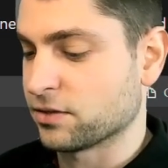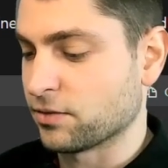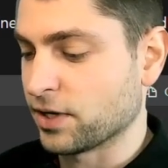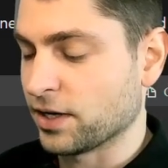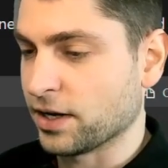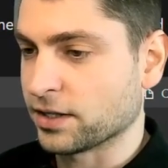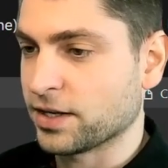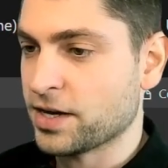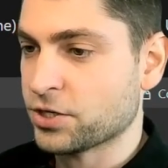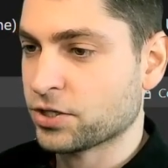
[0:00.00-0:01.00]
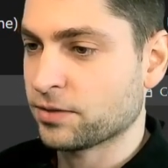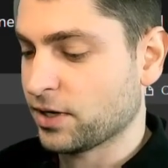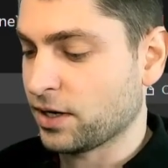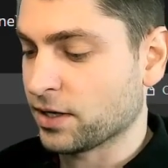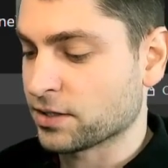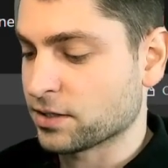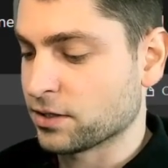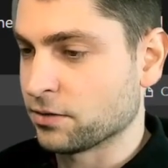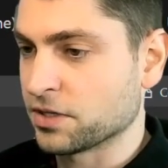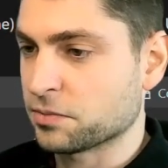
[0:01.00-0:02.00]
really attached. L S
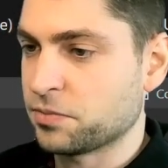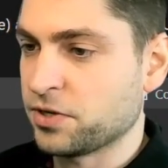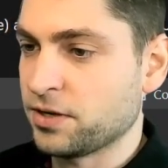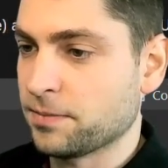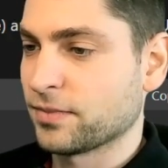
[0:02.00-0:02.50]
U S B.